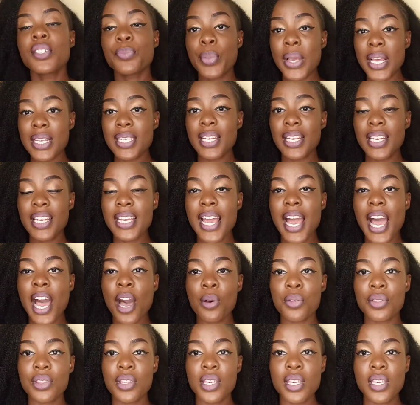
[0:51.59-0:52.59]
Basically
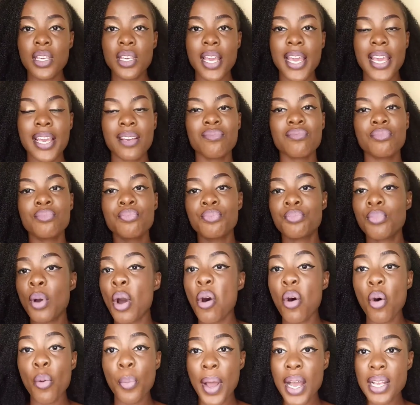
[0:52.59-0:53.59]
how the
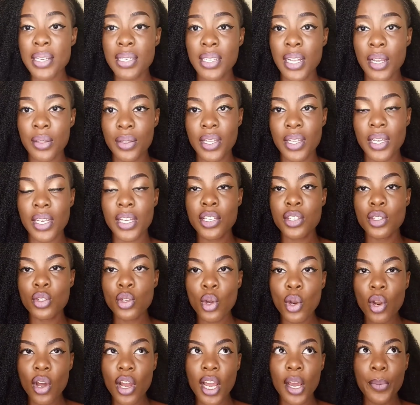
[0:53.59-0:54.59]
whole passing out thing, it's
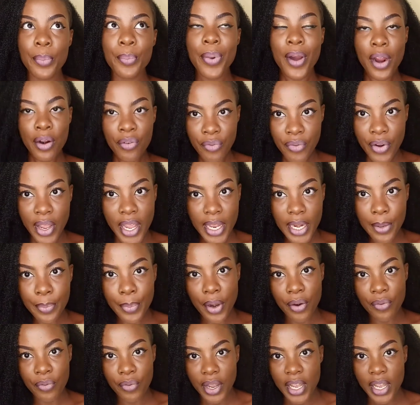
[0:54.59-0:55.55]
no longer parade